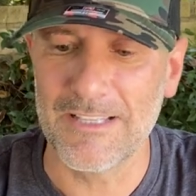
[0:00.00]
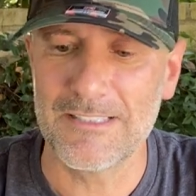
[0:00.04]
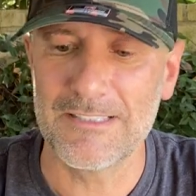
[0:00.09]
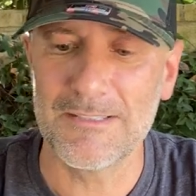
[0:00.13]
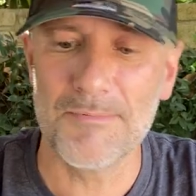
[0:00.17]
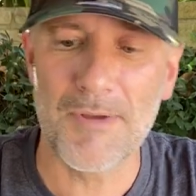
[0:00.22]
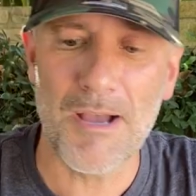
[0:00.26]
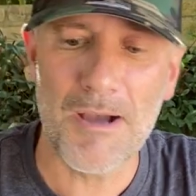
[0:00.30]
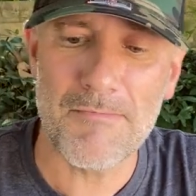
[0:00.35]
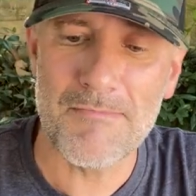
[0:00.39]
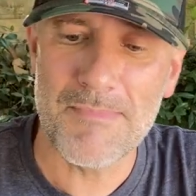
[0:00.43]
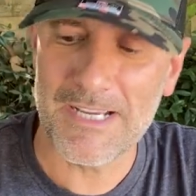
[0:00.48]
It's
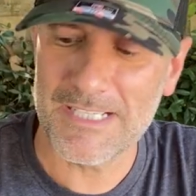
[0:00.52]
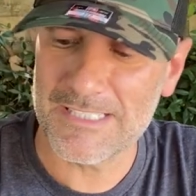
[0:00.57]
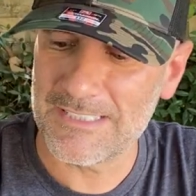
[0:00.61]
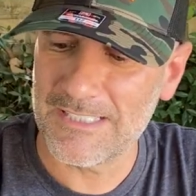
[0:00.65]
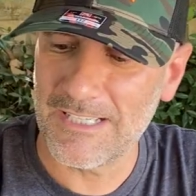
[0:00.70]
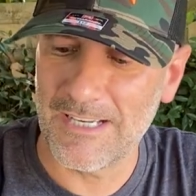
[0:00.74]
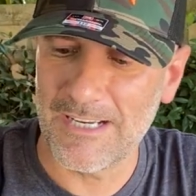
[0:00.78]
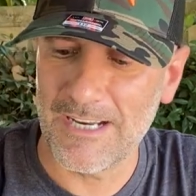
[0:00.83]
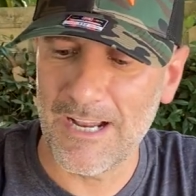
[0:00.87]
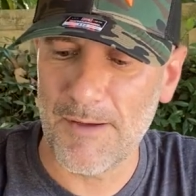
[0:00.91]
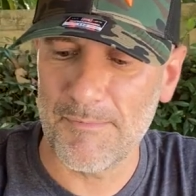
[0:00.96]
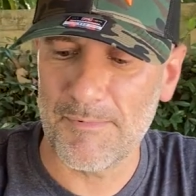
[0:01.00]
about
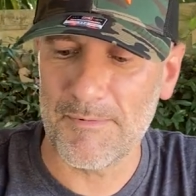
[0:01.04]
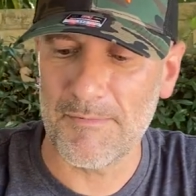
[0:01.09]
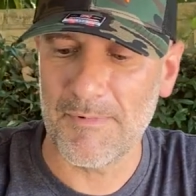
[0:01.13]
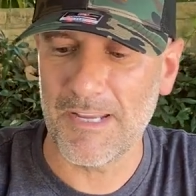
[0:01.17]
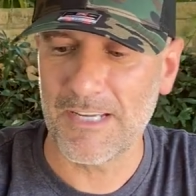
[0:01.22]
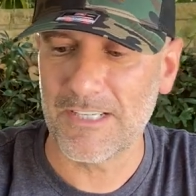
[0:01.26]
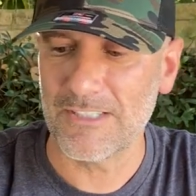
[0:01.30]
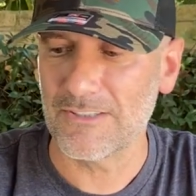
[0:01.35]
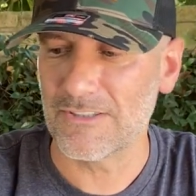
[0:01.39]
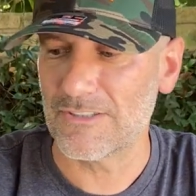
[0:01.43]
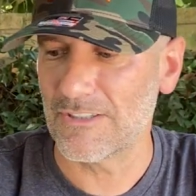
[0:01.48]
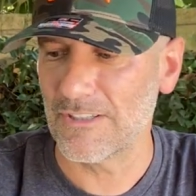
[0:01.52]
mixing it up and
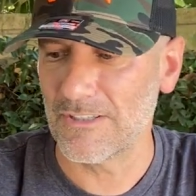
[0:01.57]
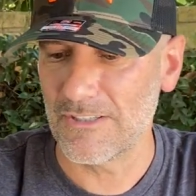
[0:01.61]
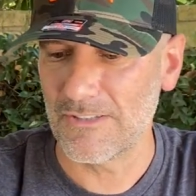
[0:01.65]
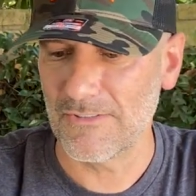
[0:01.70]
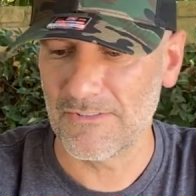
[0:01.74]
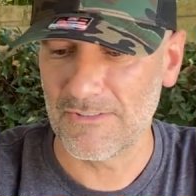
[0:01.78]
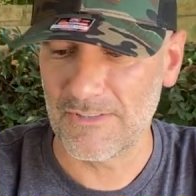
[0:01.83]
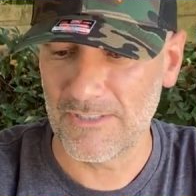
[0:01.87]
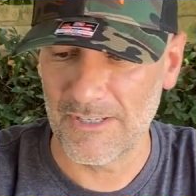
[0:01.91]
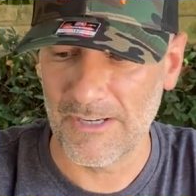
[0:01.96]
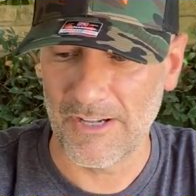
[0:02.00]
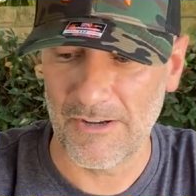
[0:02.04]
making sure
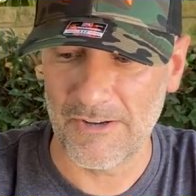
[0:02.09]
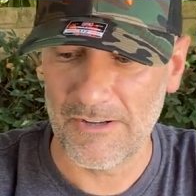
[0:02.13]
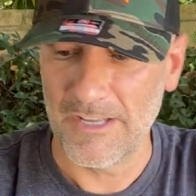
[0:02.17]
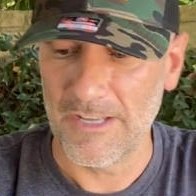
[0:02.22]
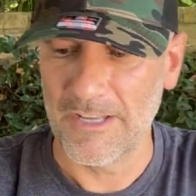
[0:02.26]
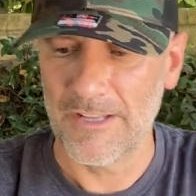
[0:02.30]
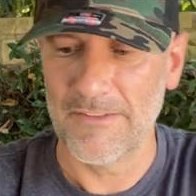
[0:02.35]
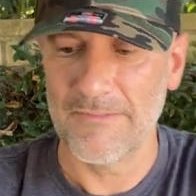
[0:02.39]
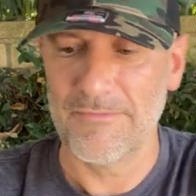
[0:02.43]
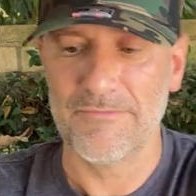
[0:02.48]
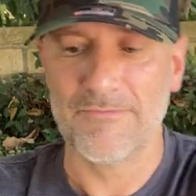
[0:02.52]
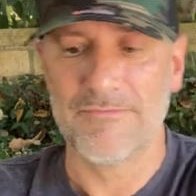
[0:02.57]

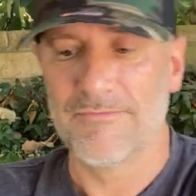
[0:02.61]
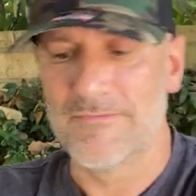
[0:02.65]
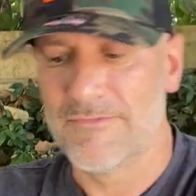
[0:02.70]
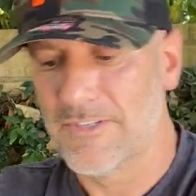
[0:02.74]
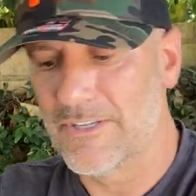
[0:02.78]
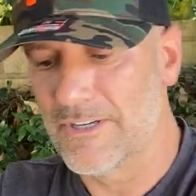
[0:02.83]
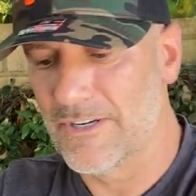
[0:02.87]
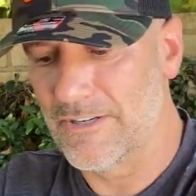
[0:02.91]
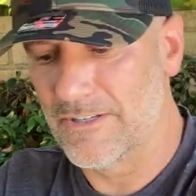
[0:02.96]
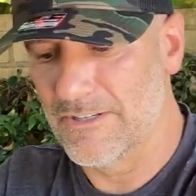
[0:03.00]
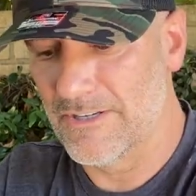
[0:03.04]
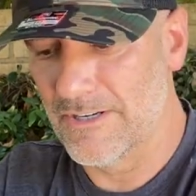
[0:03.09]

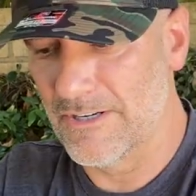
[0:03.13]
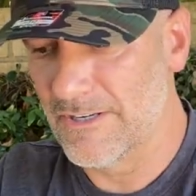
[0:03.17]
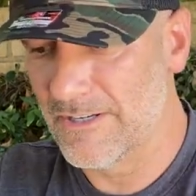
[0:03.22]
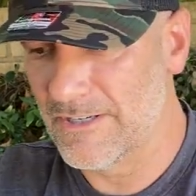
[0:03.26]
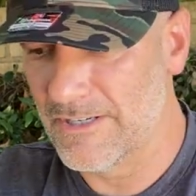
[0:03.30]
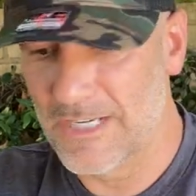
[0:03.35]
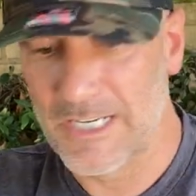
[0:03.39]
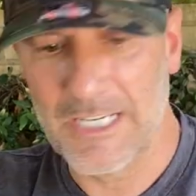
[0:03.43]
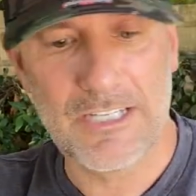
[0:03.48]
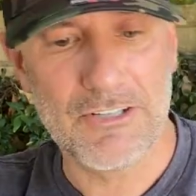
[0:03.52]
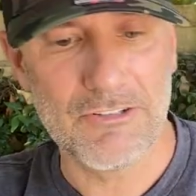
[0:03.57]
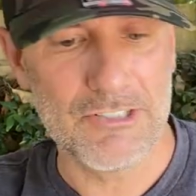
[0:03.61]
you're
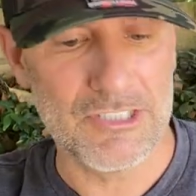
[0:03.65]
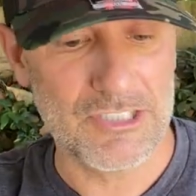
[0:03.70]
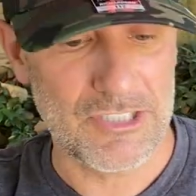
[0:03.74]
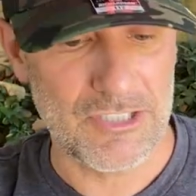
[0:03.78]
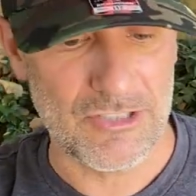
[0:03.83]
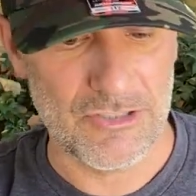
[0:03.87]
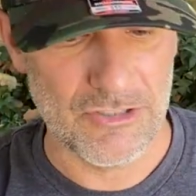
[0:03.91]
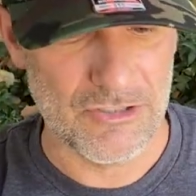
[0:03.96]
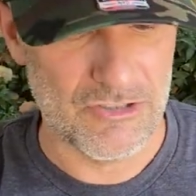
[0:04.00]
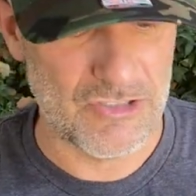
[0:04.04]
increasing your